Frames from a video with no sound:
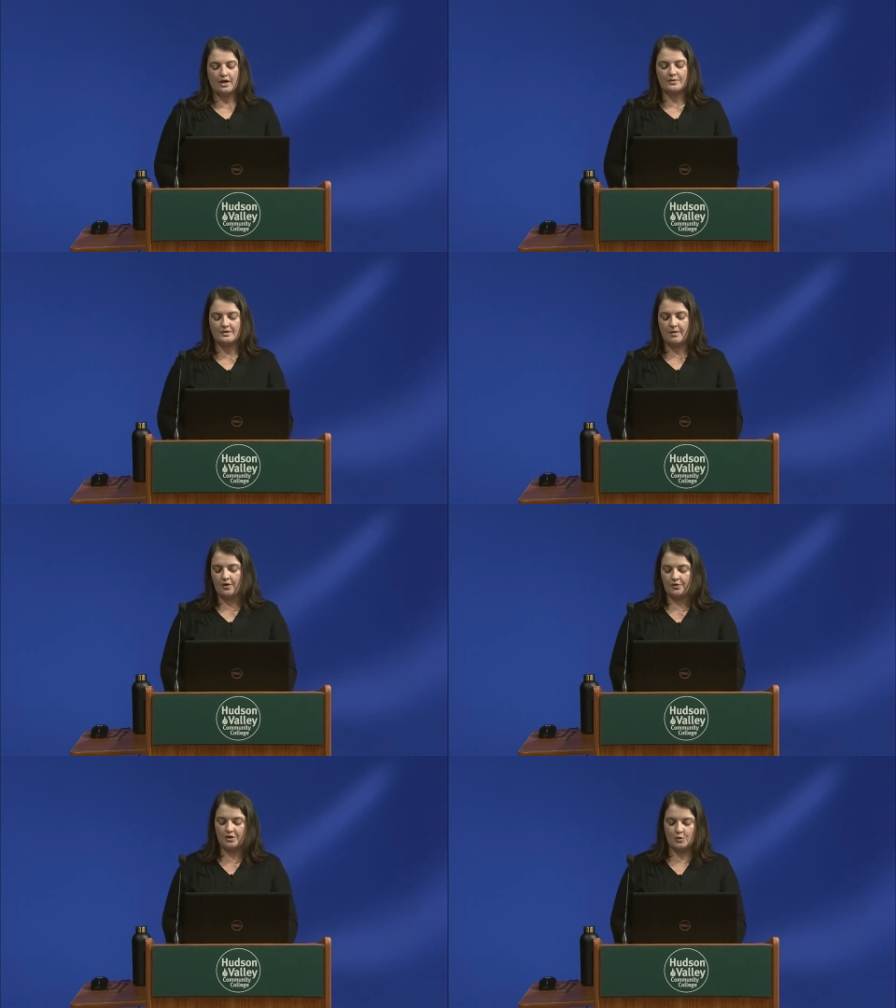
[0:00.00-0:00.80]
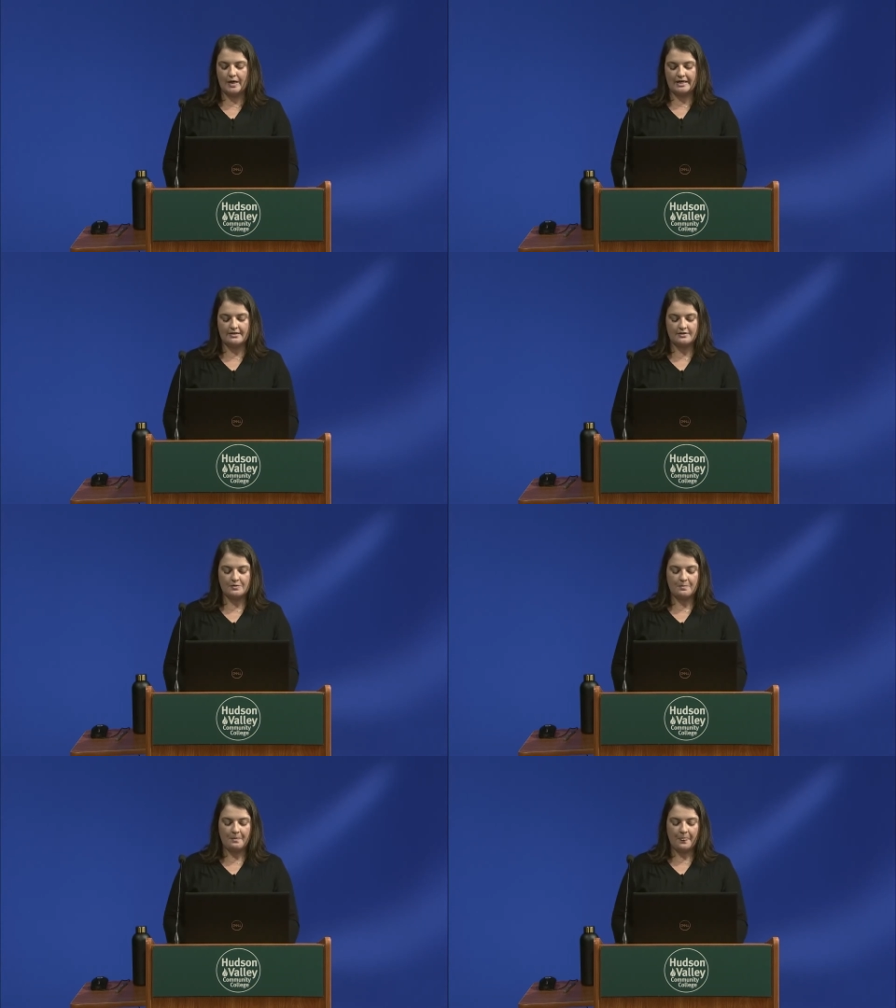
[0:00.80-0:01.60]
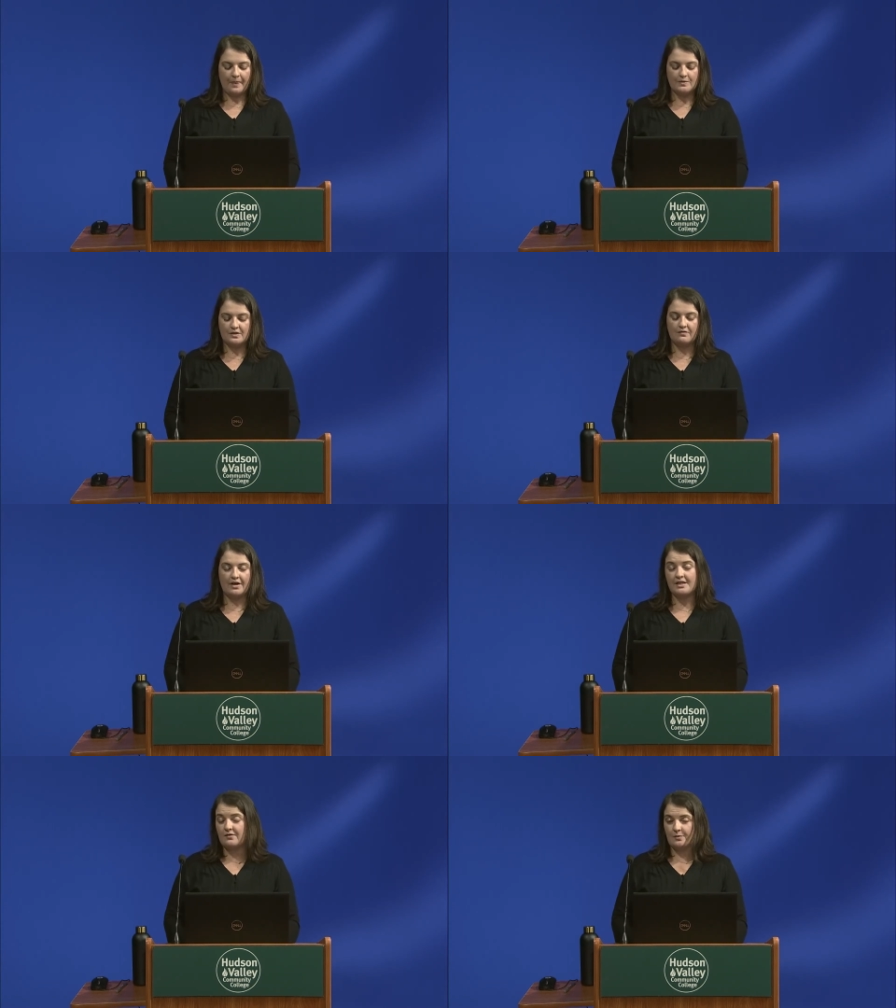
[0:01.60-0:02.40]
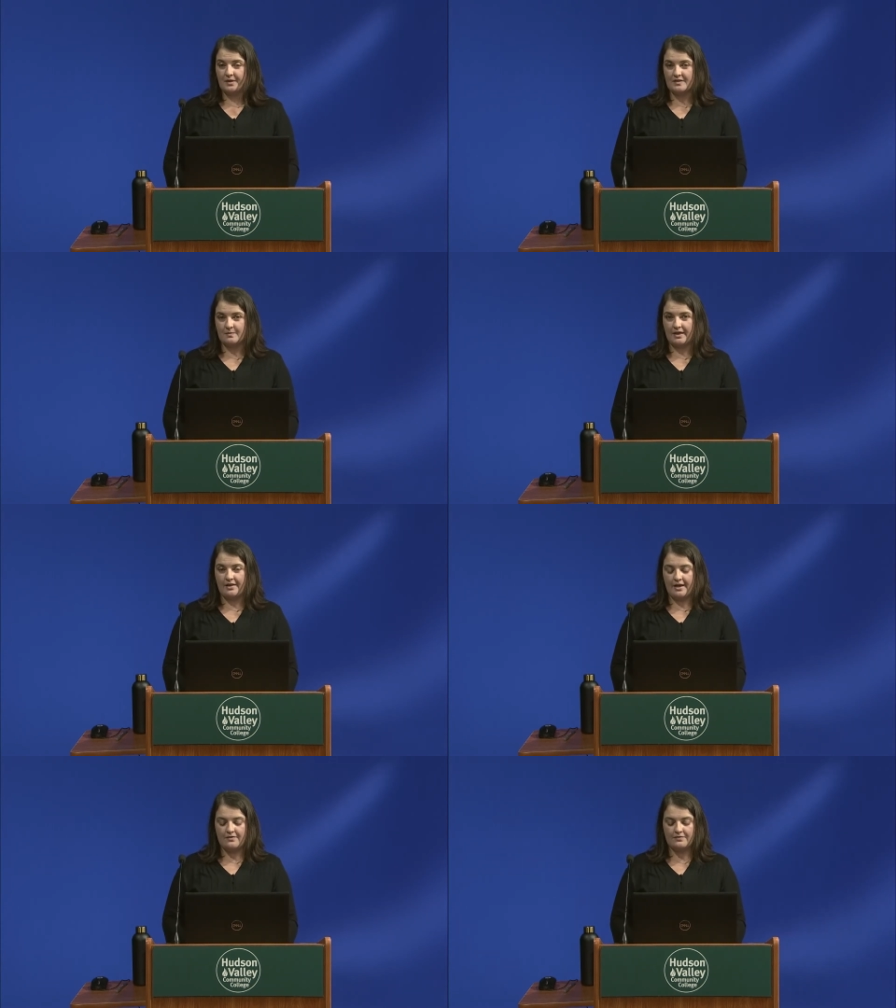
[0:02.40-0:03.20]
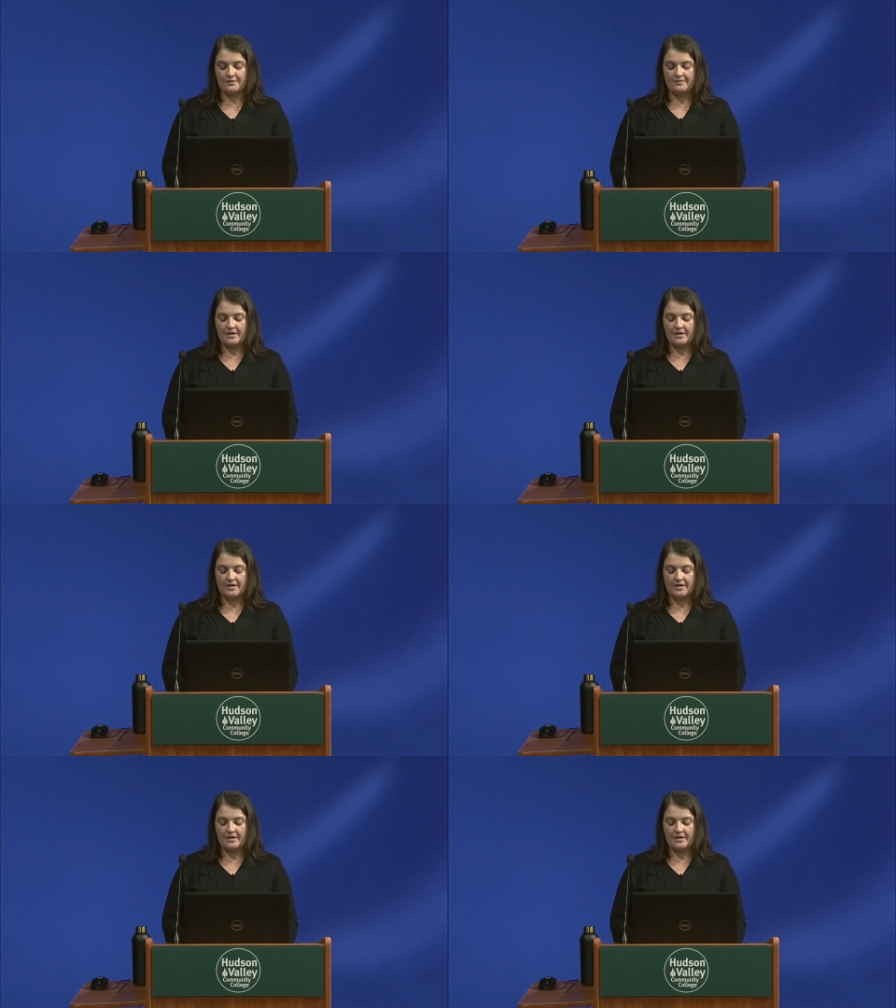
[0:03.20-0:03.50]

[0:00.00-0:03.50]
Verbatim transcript: I was in my early 20s. I was in a very different place in my life,